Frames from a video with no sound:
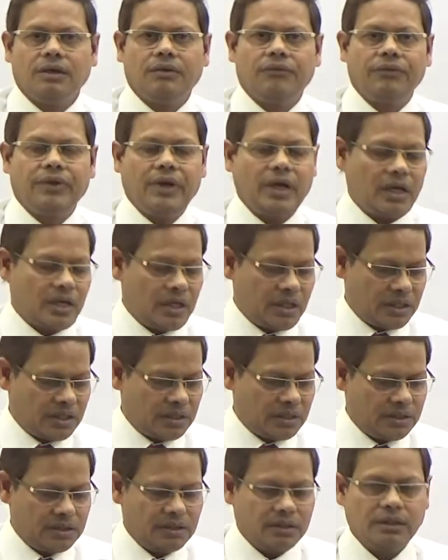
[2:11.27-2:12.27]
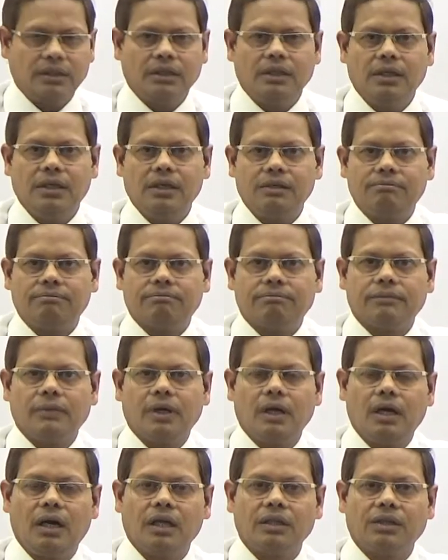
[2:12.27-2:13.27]
we are
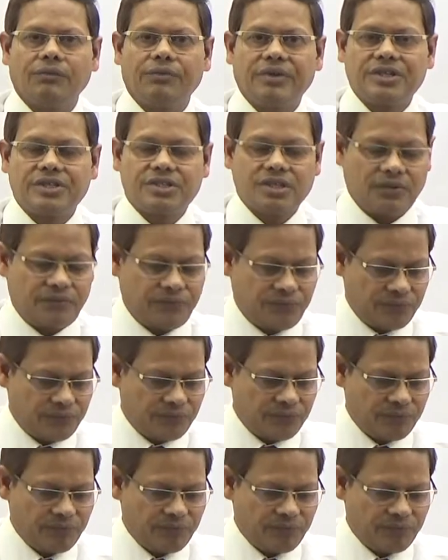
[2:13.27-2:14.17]
on the verge of